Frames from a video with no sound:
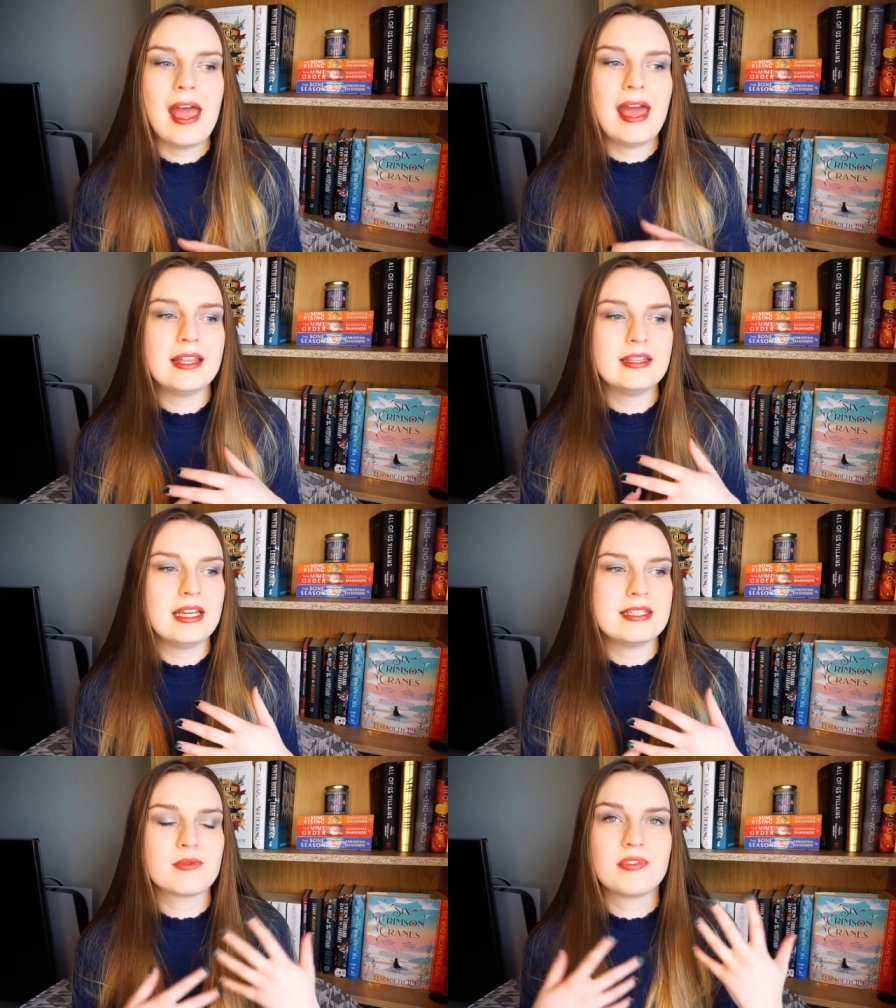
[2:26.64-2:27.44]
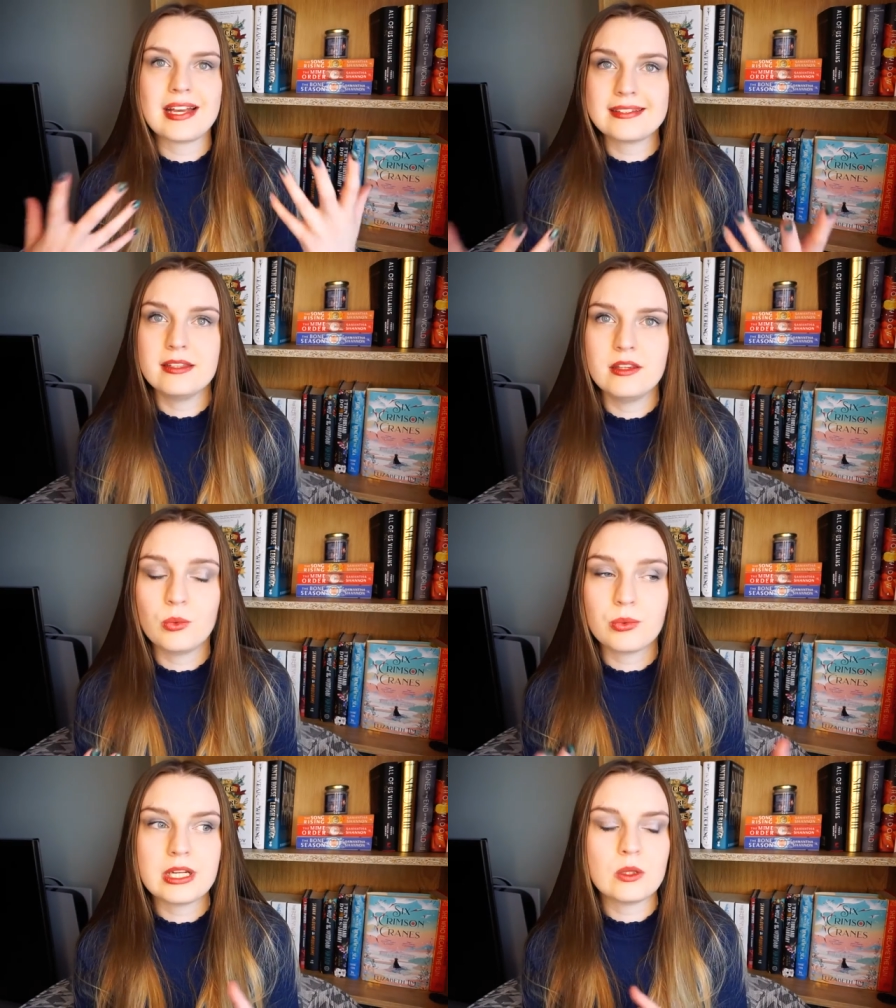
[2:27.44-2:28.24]
and is reflected in the
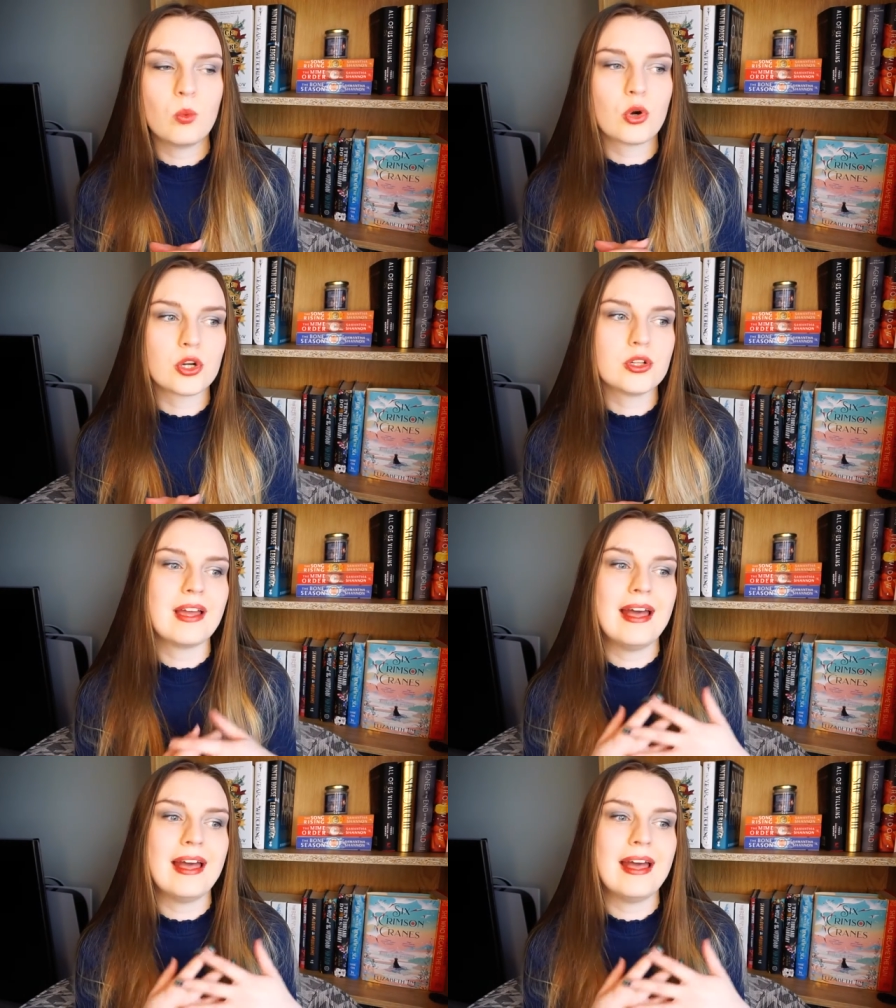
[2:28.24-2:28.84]
real world.